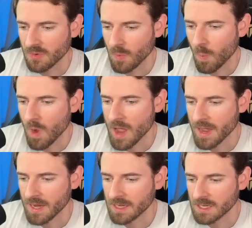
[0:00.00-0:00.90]

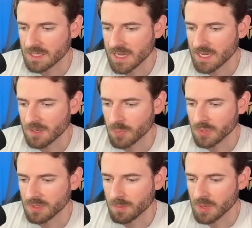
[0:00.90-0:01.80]
why it decided to
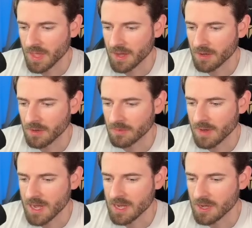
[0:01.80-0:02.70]
put the player
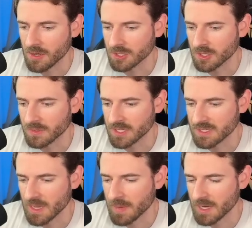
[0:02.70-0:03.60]
right here. So it
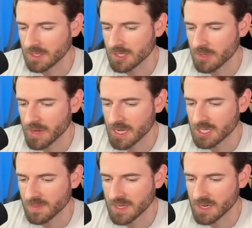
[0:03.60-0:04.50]
says, I picked these
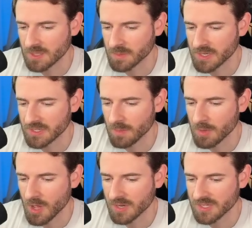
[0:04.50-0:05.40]
locations because placing the
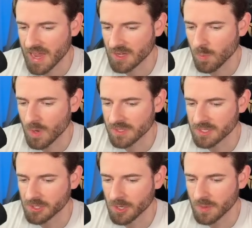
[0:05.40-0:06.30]
blocks at 1,
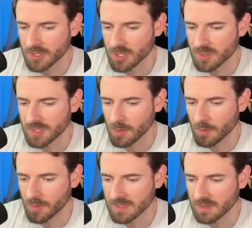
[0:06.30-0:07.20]
0, and 2, 0
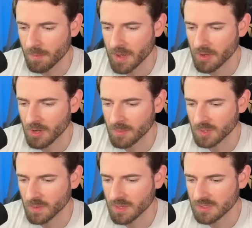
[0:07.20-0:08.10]
creates a barrier
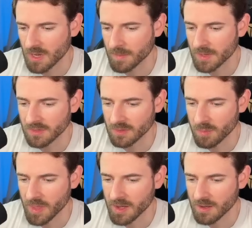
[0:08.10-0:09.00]
between the zombies and the
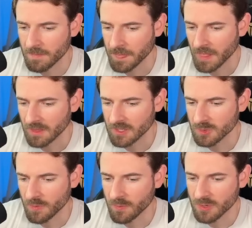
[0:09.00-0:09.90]
player. This
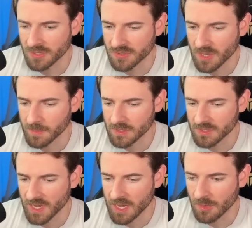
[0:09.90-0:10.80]
will force the zombies to
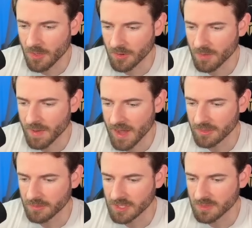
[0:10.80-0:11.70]
take a longer path
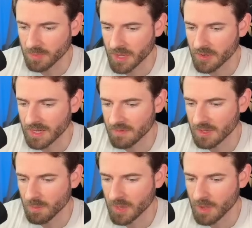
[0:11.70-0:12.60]
to reach the player,
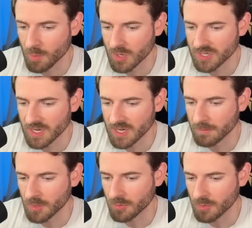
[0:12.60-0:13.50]
giving the player more time
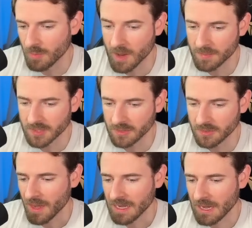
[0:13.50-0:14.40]
to throw
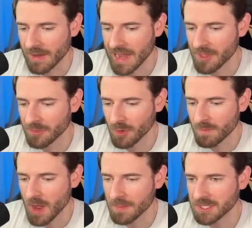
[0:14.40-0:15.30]
popsicles. Now, I added throw
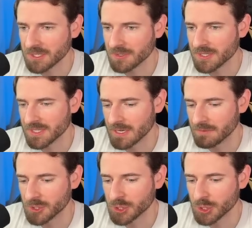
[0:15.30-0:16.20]
popsicles instead of
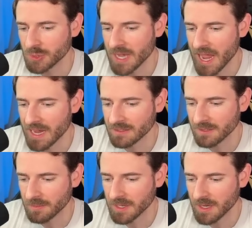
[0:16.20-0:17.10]
shoot at
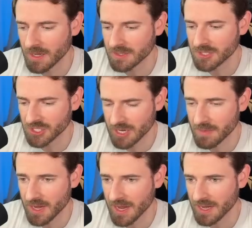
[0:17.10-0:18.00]
because
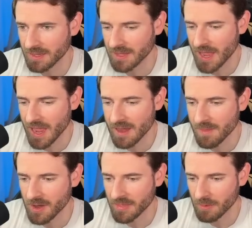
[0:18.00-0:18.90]
Gemini, the AI
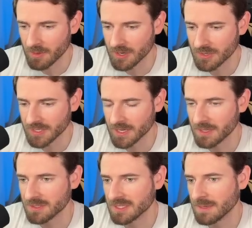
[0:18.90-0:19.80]
model that we're
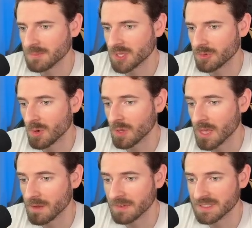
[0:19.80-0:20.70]
using, seems to throw a
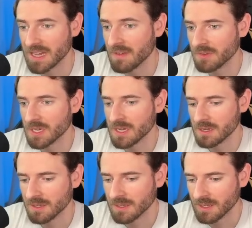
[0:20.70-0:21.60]
lot of safety
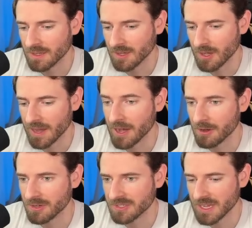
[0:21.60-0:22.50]
uh,
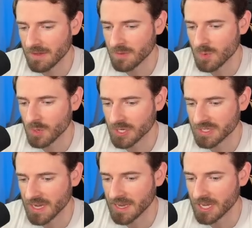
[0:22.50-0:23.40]
errors if you were to
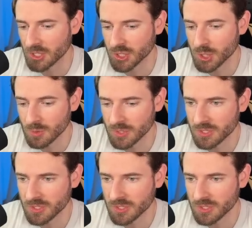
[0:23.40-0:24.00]
say like shoots